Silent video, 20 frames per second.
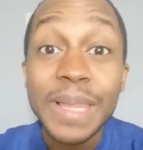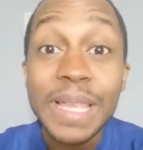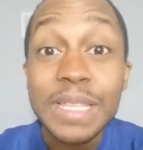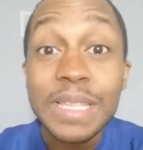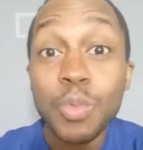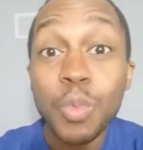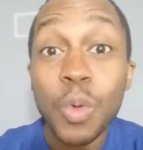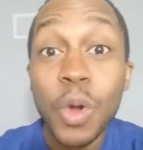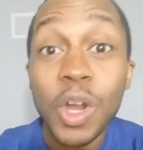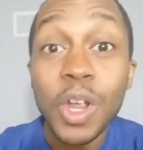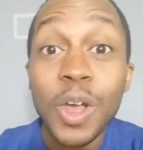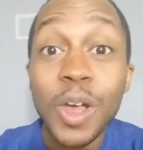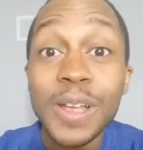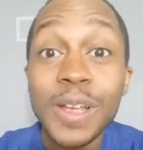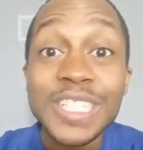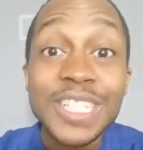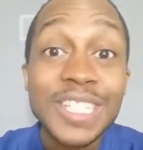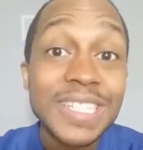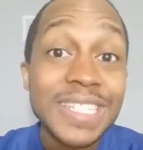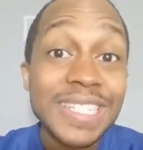let's work
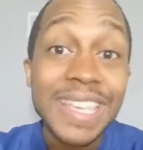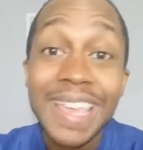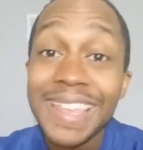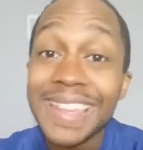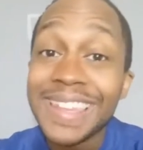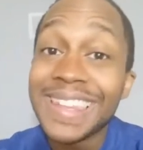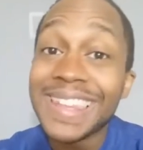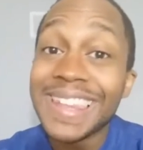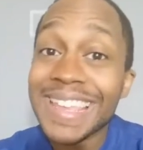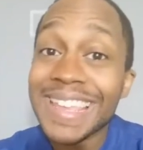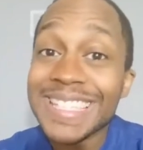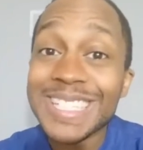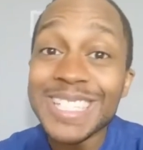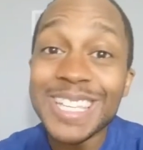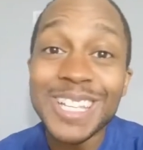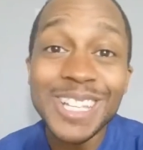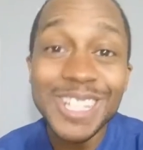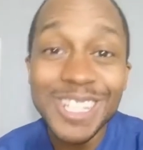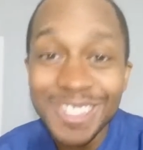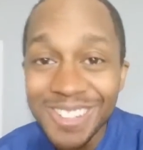on just getting less
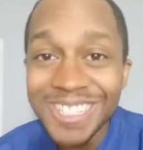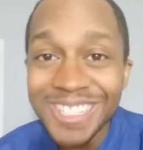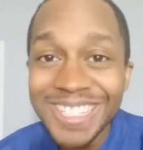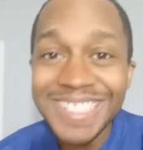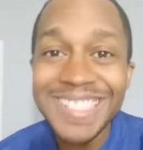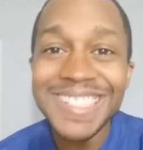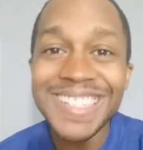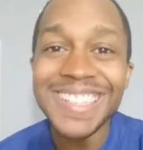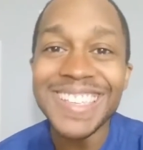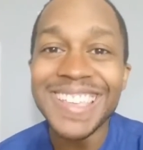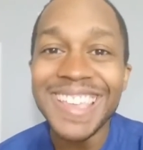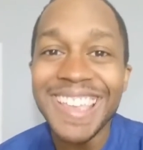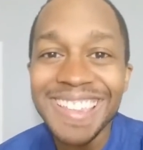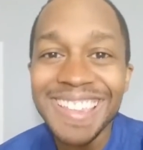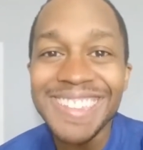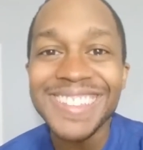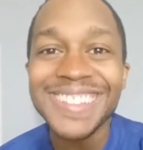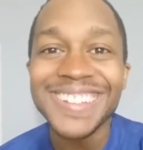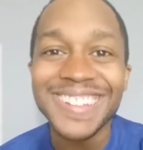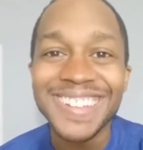clueless
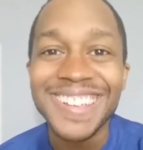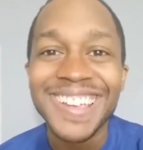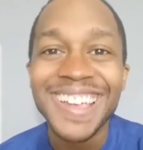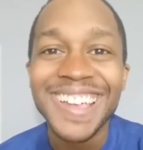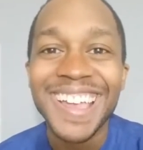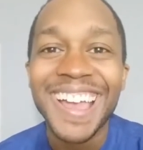together.